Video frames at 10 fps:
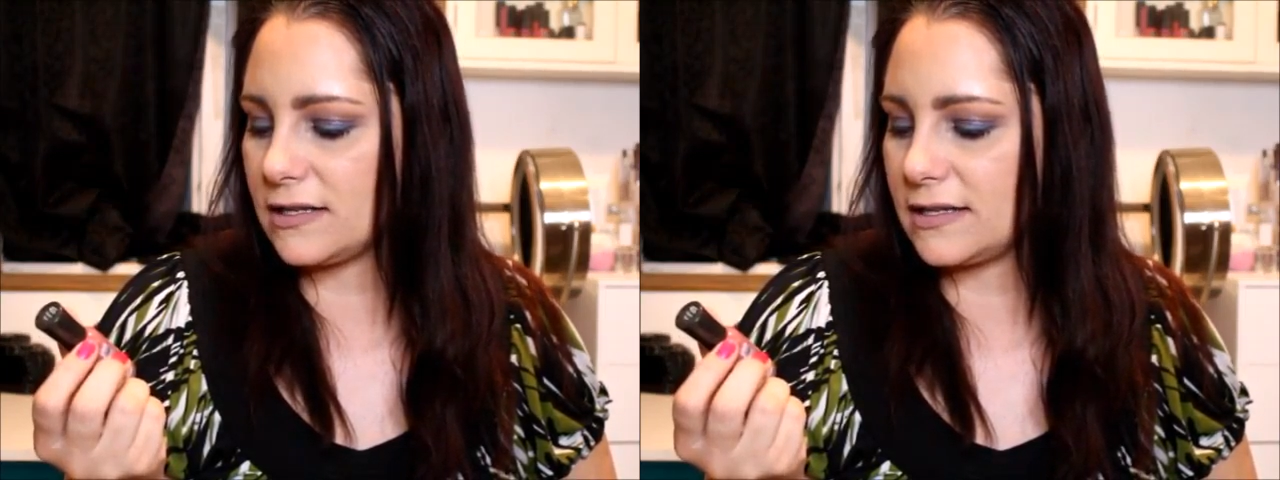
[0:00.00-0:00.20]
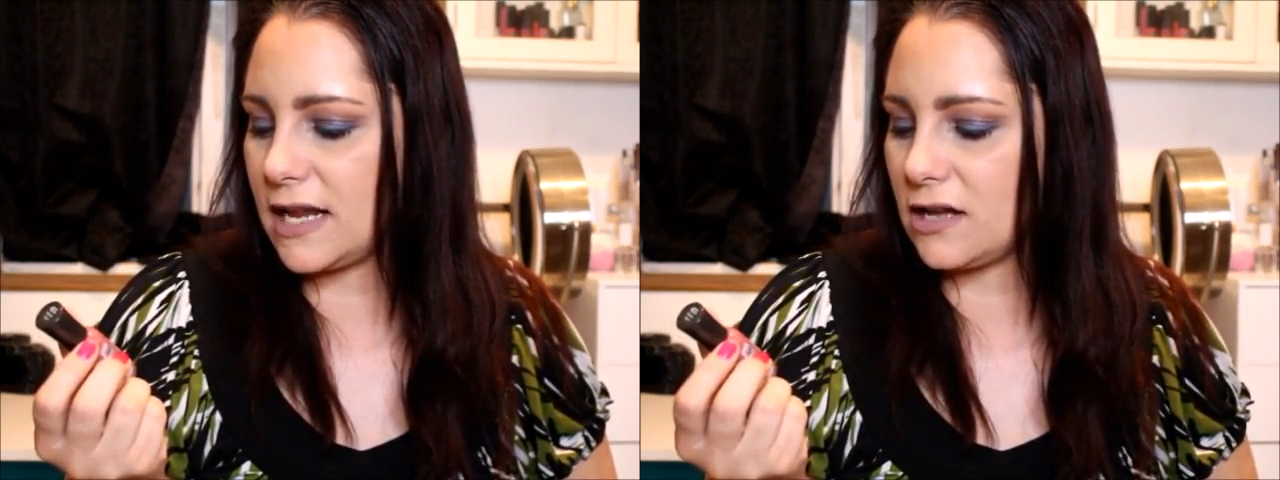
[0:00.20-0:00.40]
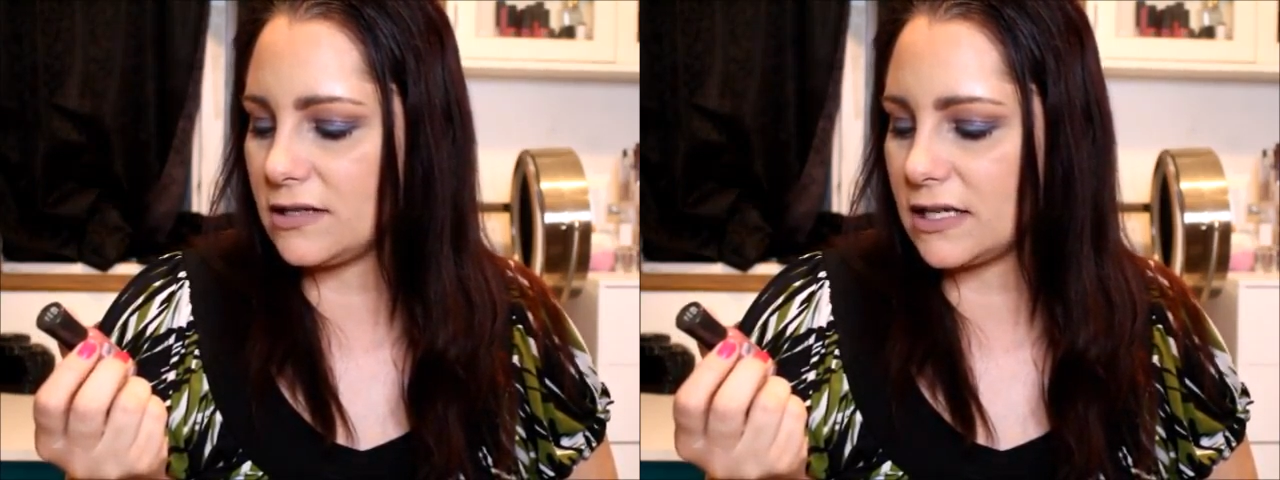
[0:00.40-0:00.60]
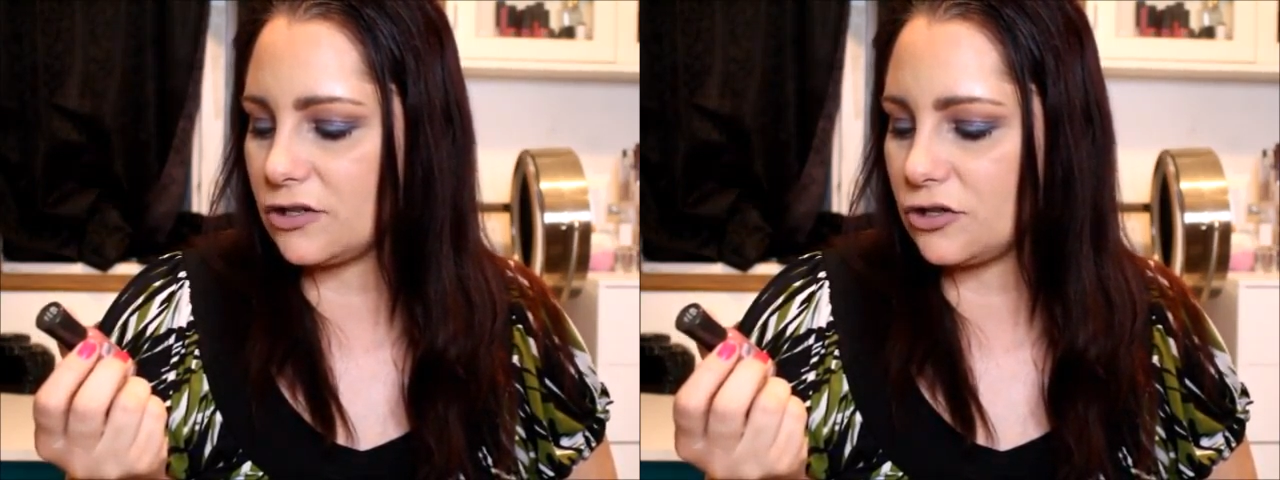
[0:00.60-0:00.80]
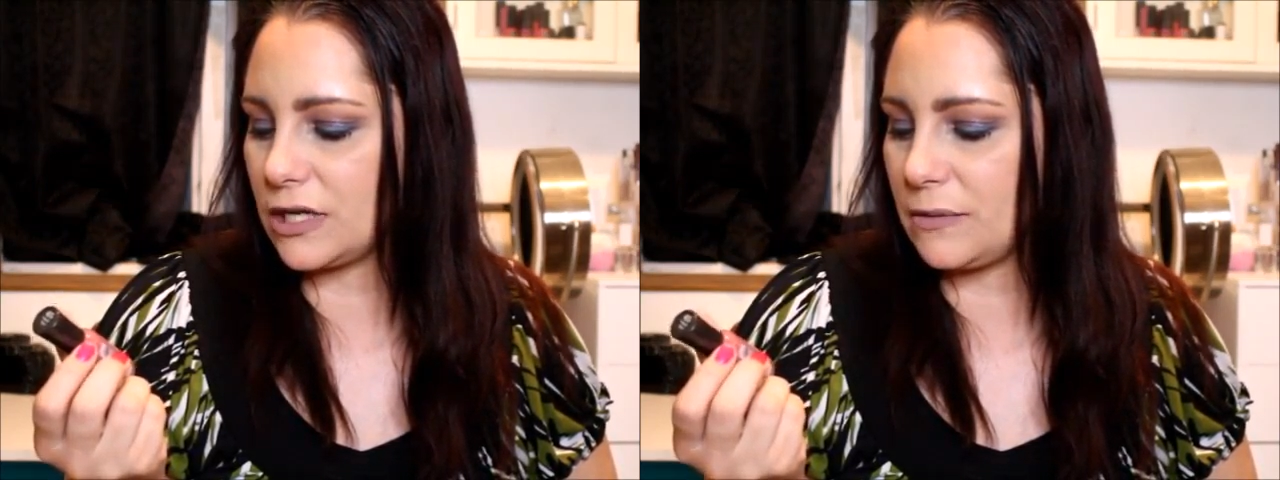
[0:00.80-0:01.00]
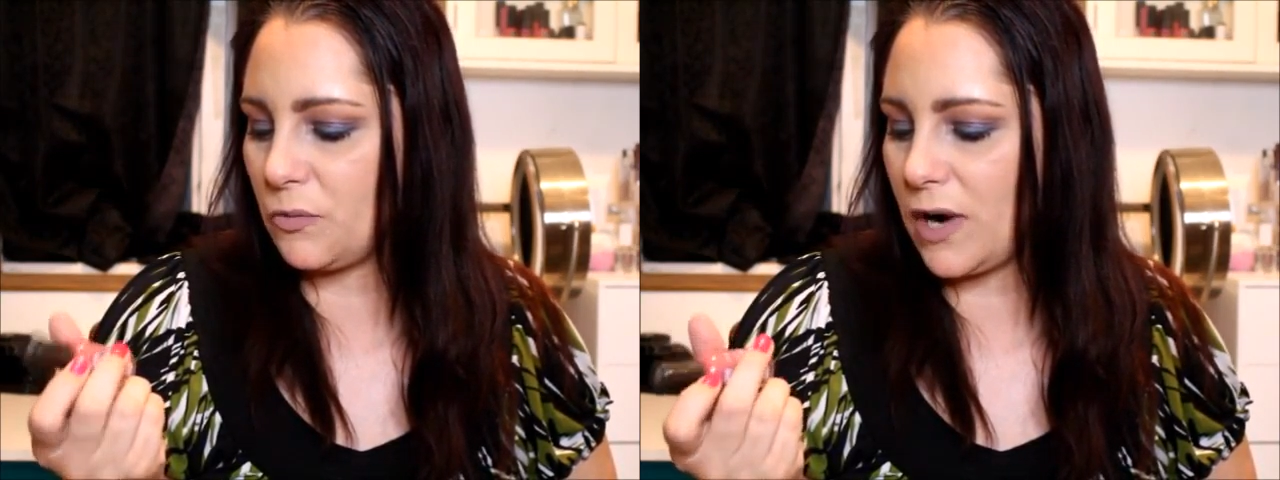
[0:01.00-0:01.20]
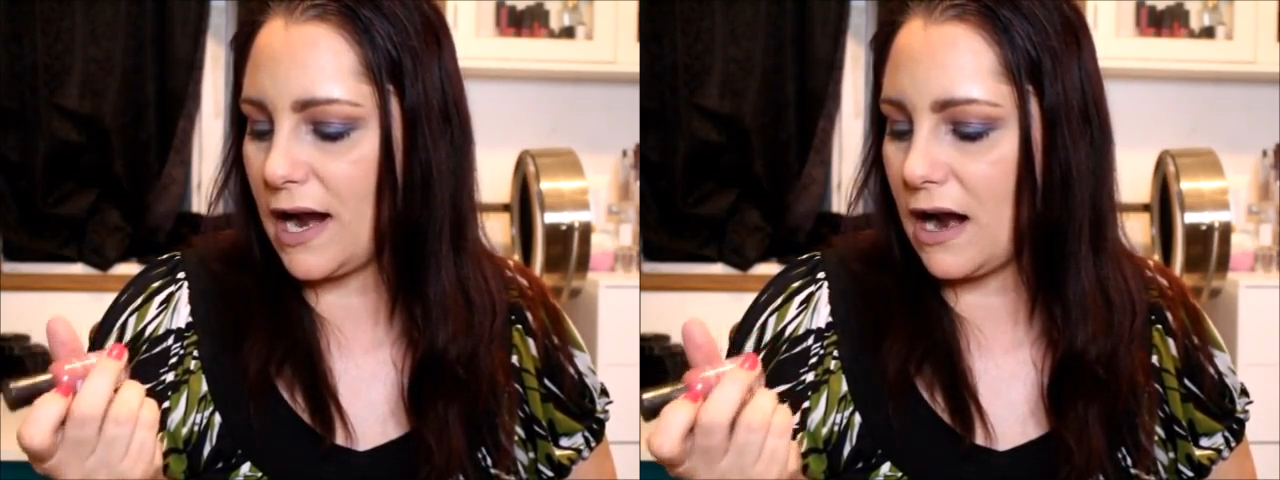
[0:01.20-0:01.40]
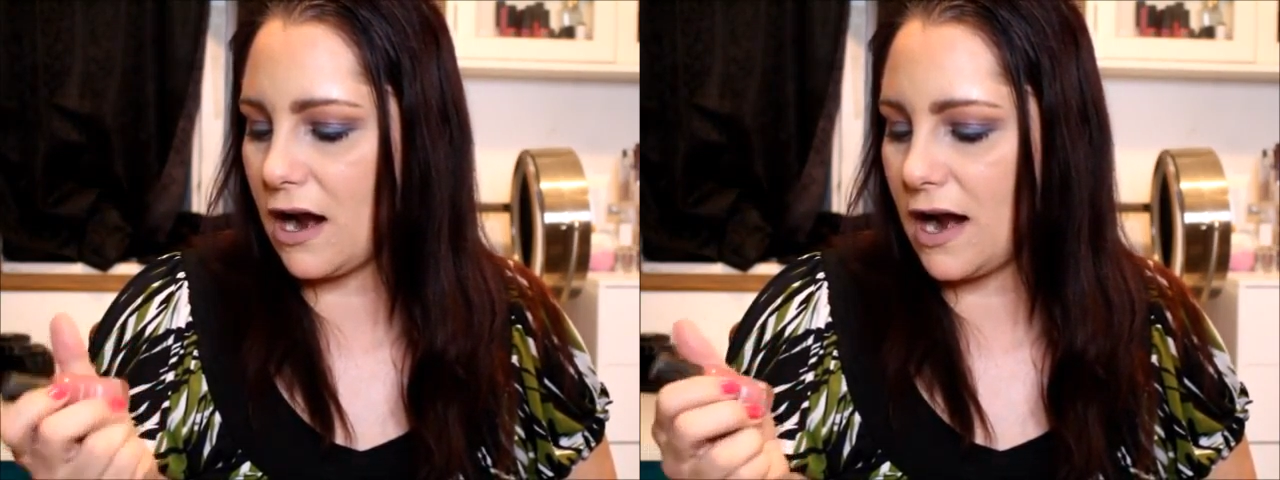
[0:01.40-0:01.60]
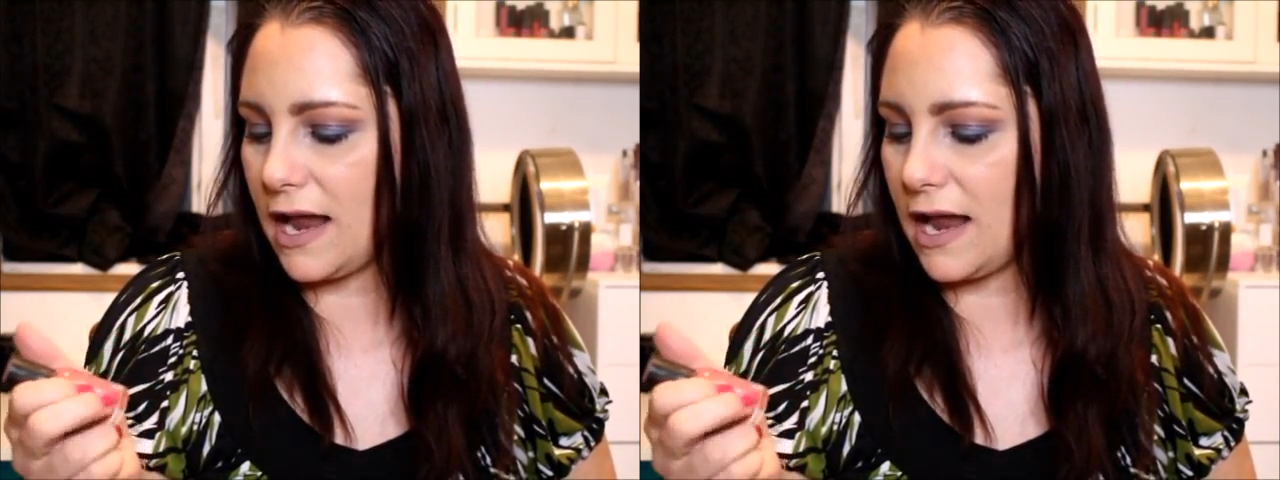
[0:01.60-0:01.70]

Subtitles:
as Nails Extreme Wear,